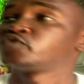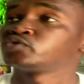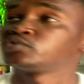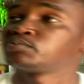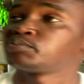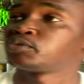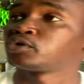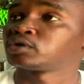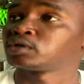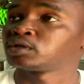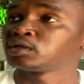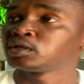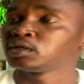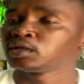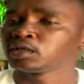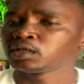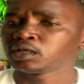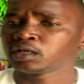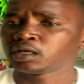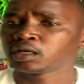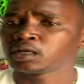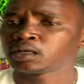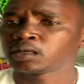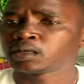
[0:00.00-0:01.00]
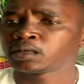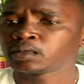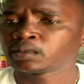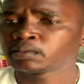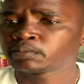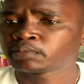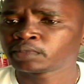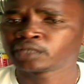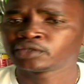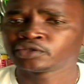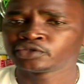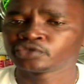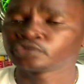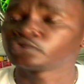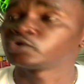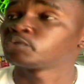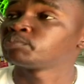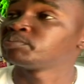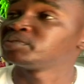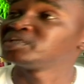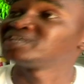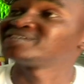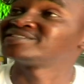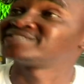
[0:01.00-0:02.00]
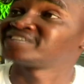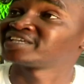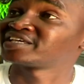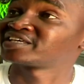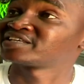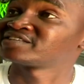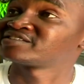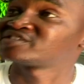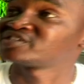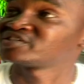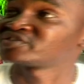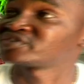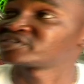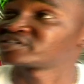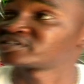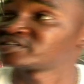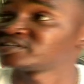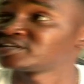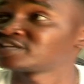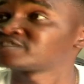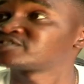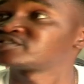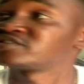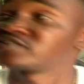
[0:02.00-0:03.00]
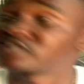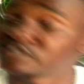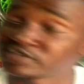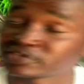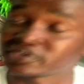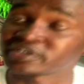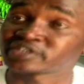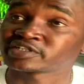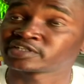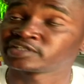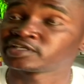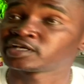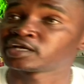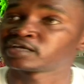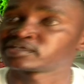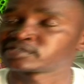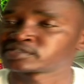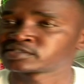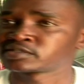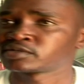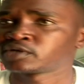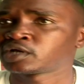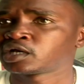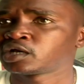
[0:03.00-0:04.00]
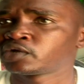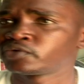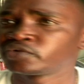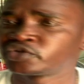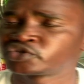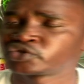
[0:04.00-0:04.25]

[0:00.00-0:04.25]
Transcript: football, uh, you know, being taken seriously, as seriously as uh,